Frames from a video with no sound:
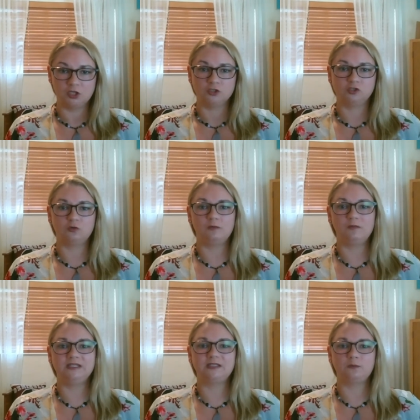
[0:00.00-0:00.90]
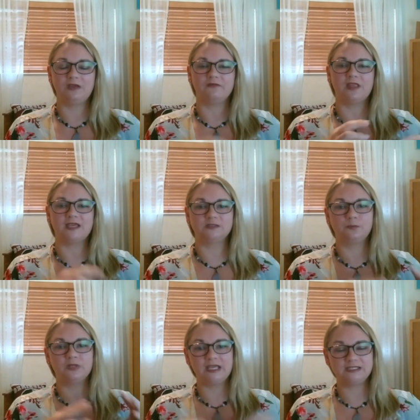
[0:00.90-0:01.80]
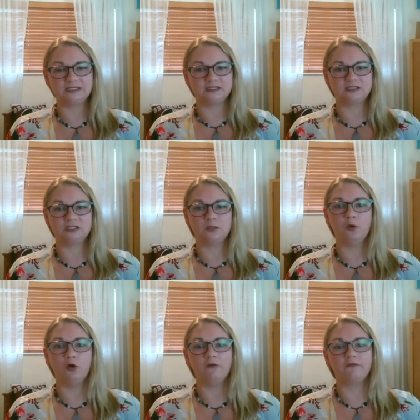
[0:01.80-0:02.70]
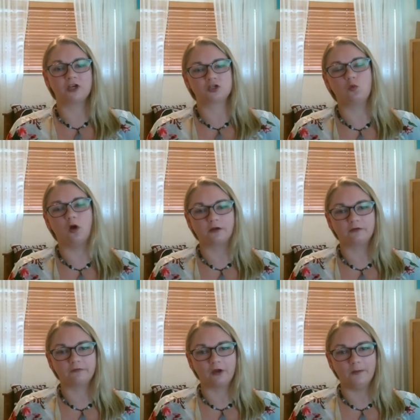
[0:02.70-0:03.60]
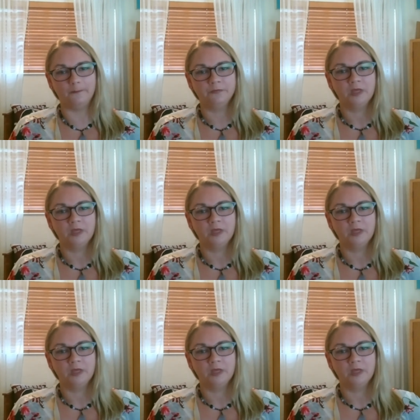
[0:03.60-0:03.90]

So it means that we have less places to pull fresh water from.